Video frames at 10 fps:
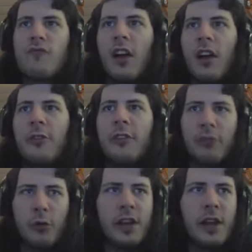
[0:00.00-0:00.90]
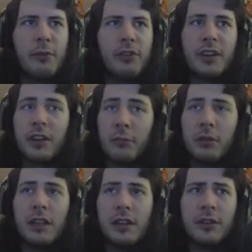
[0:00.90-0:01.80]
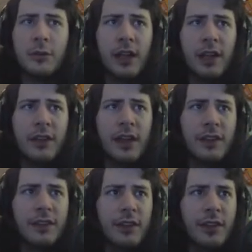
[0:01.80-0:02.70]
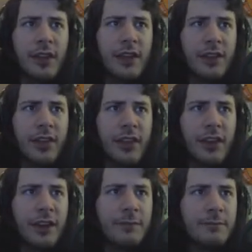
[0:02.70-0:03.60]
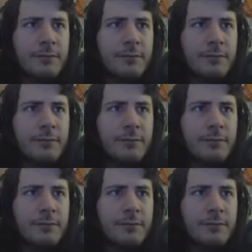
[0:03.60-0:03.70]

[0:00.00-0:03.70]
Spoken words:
%148% complete too. That's a thing.